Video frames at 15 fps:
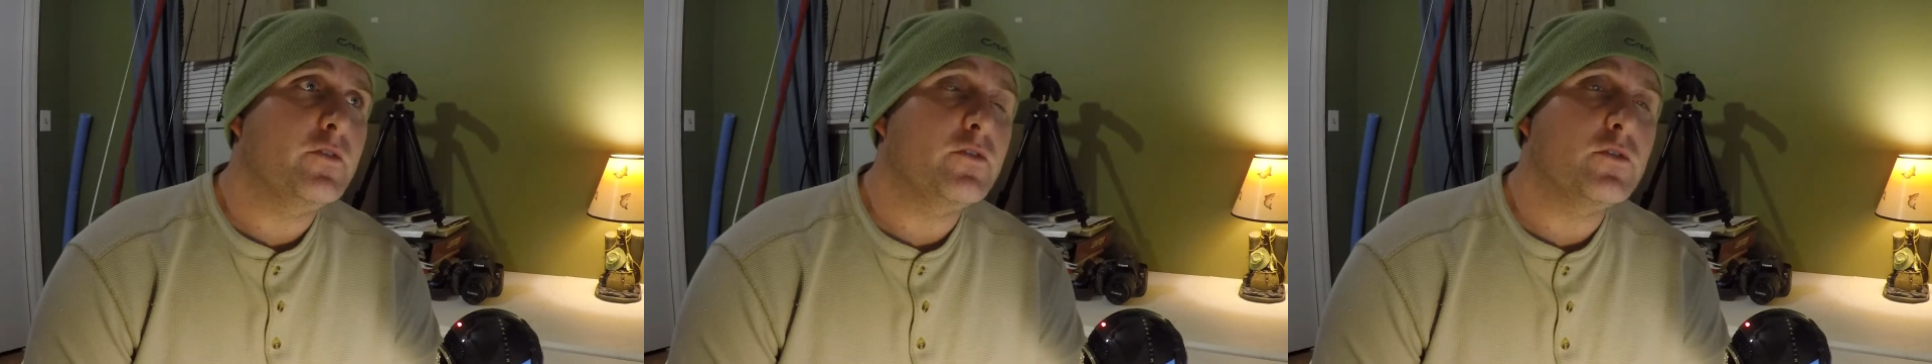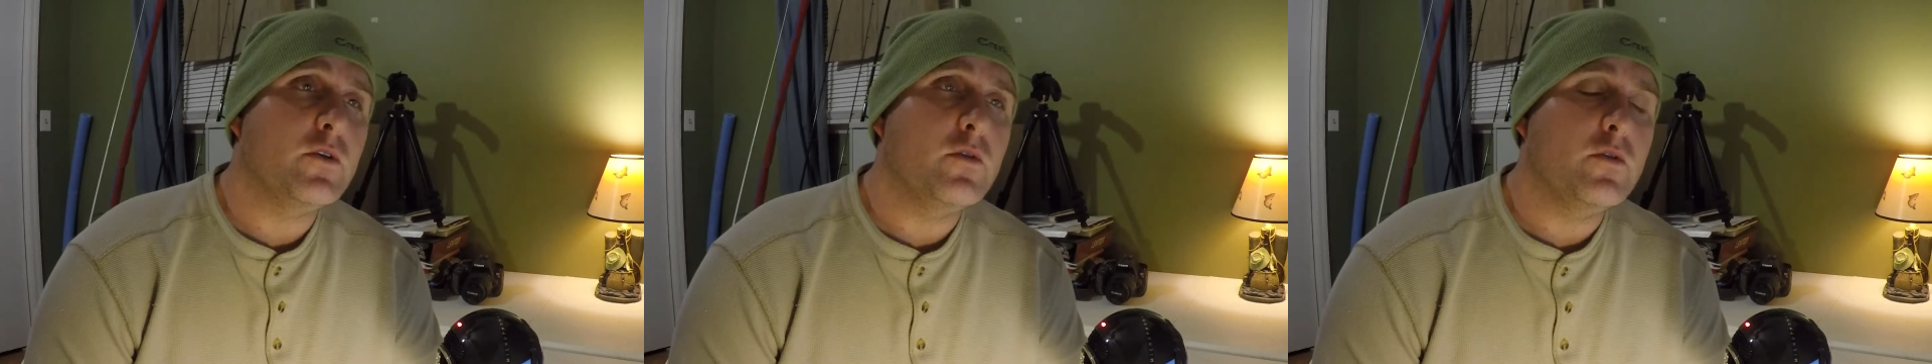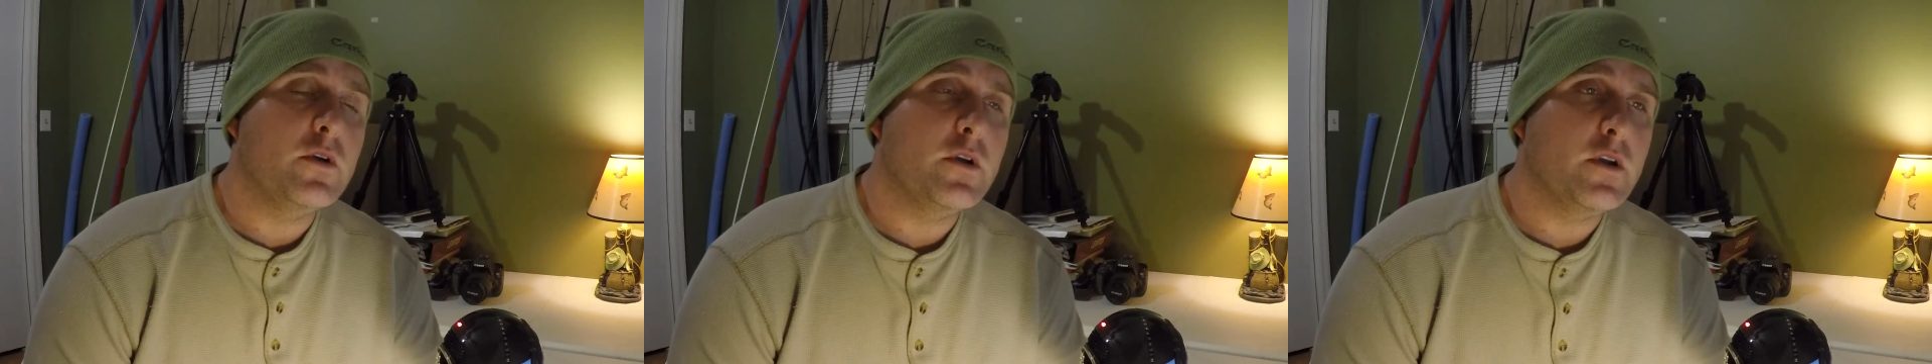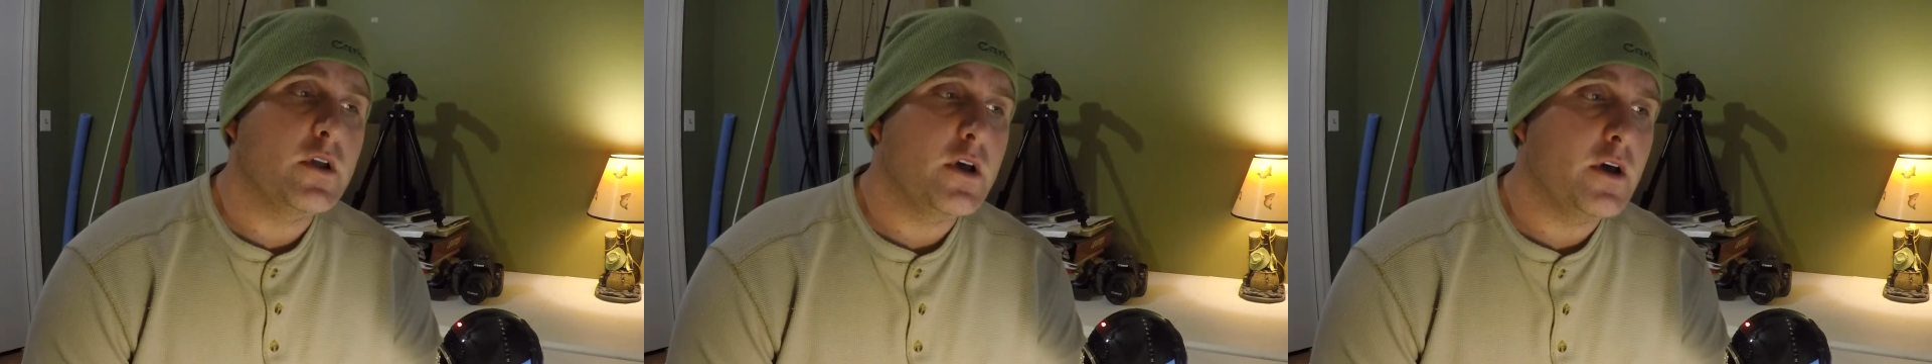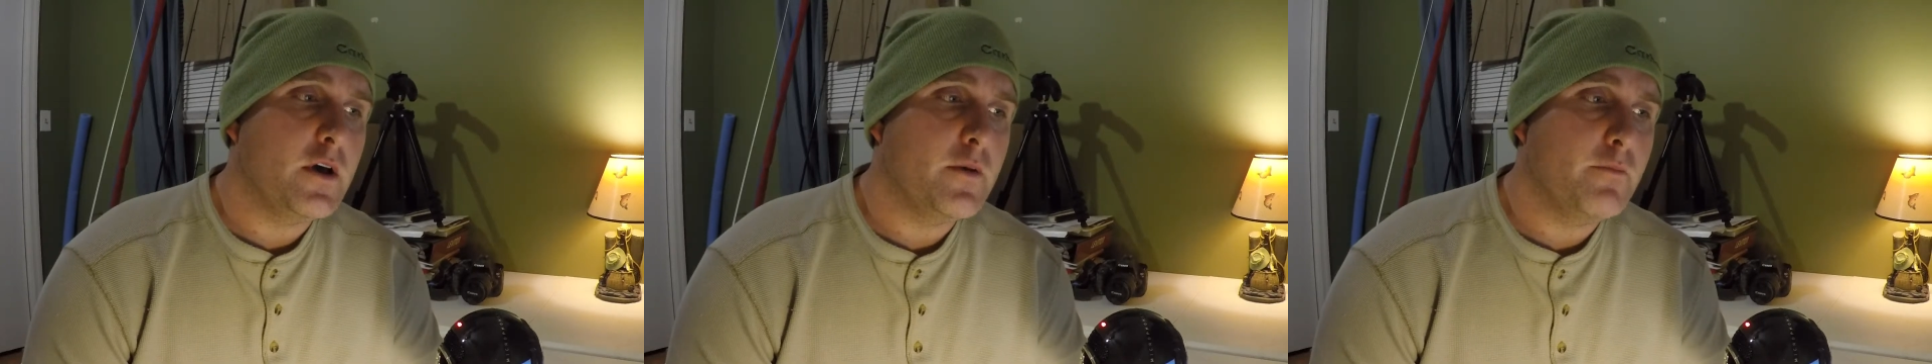throwing
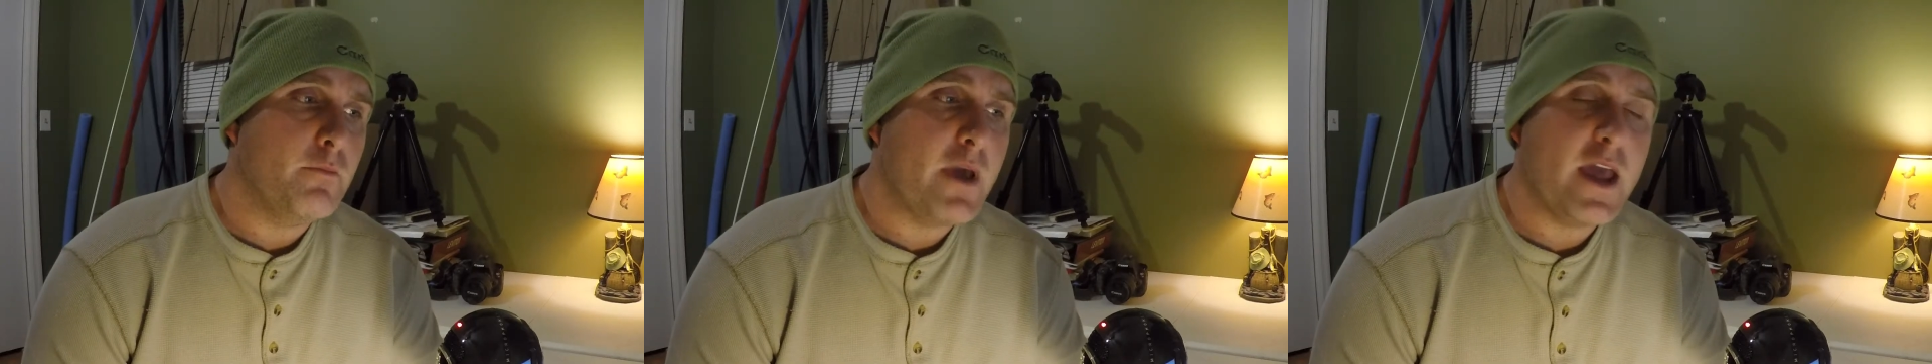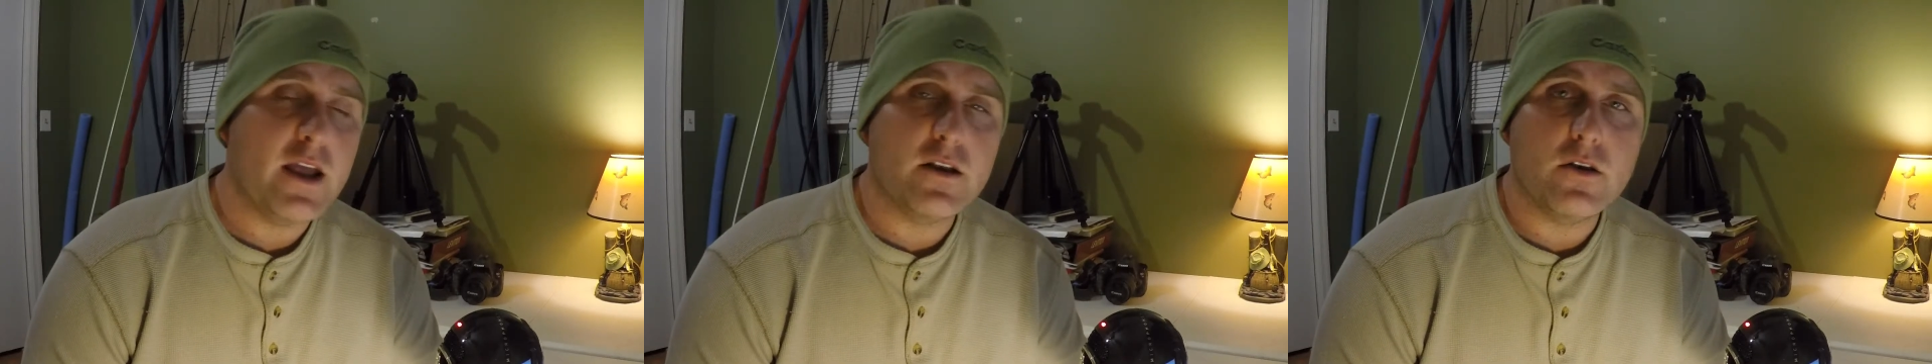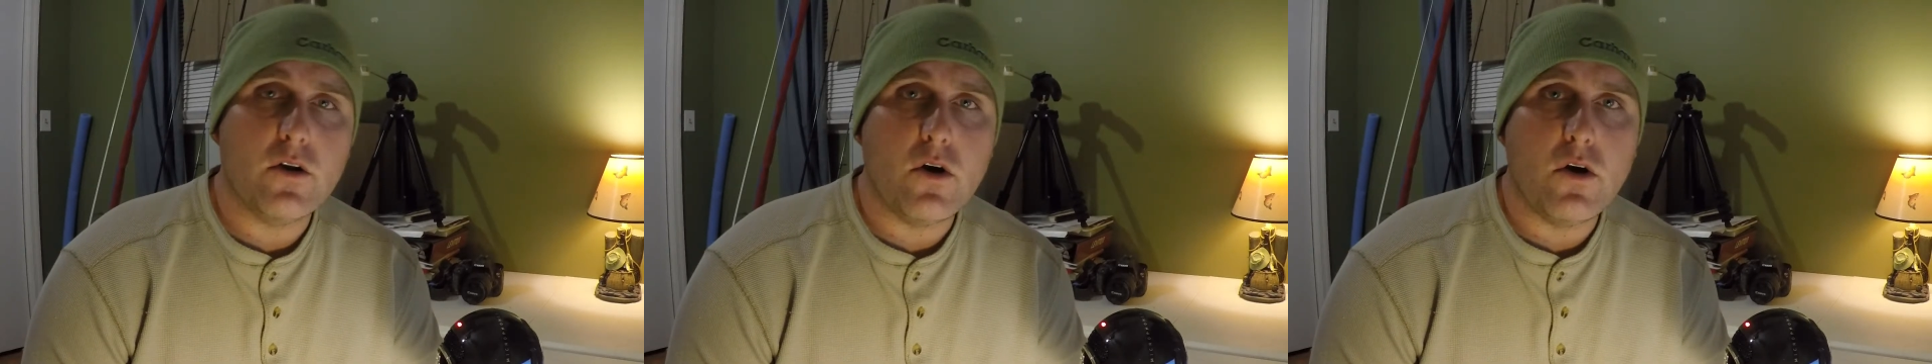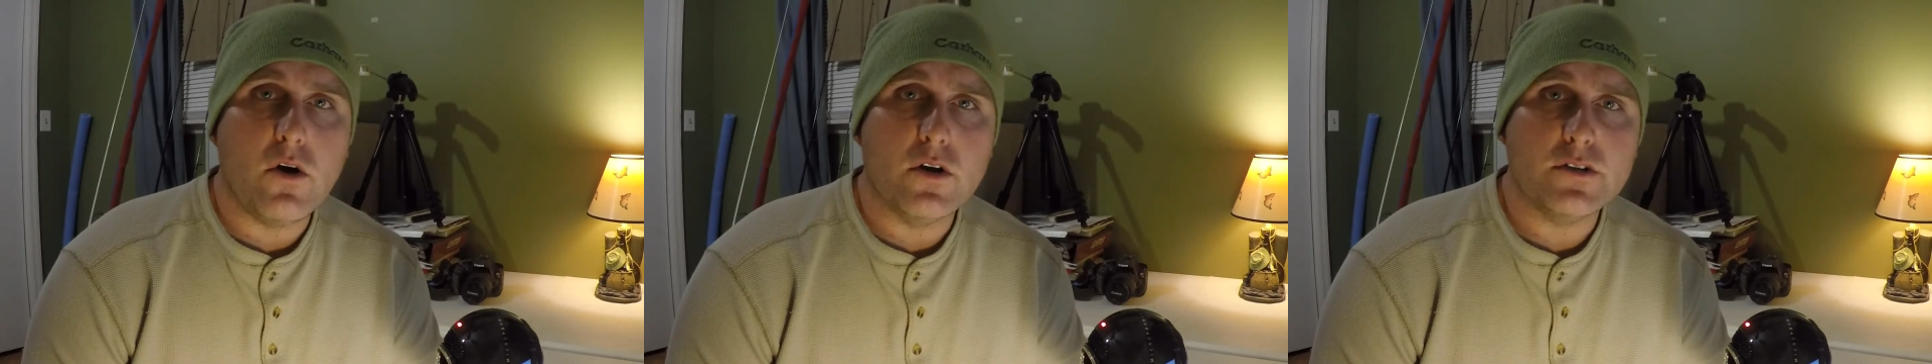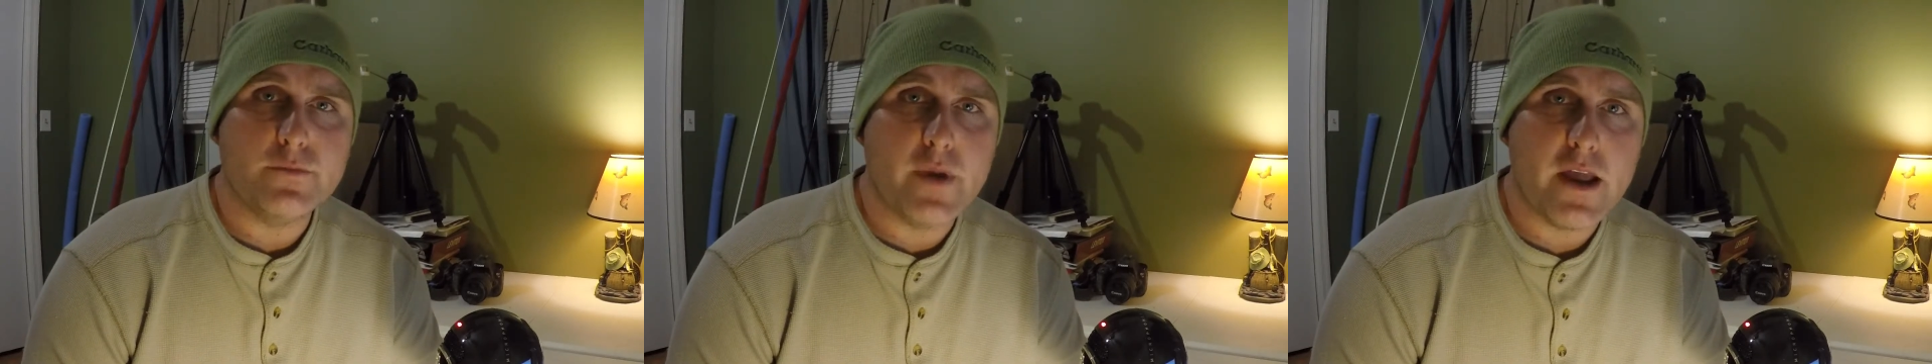mag
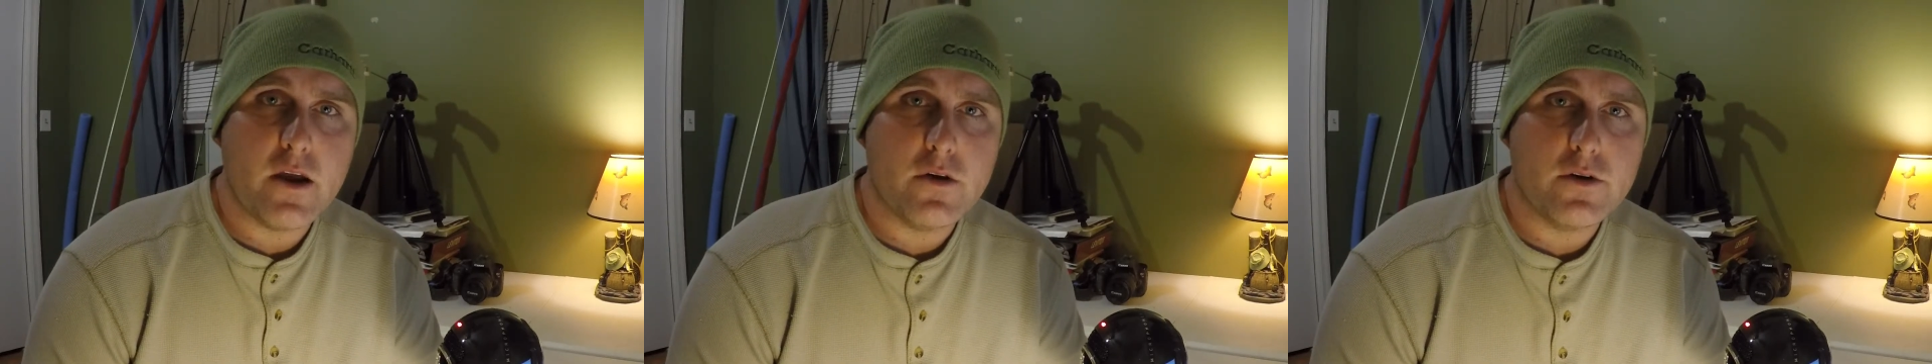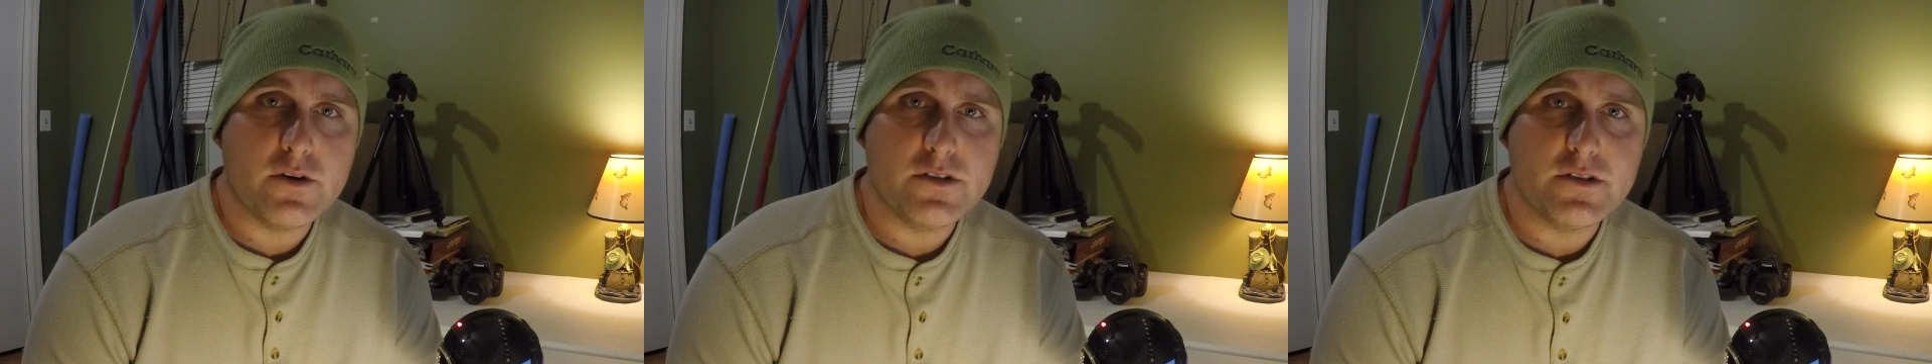dogs, pounders,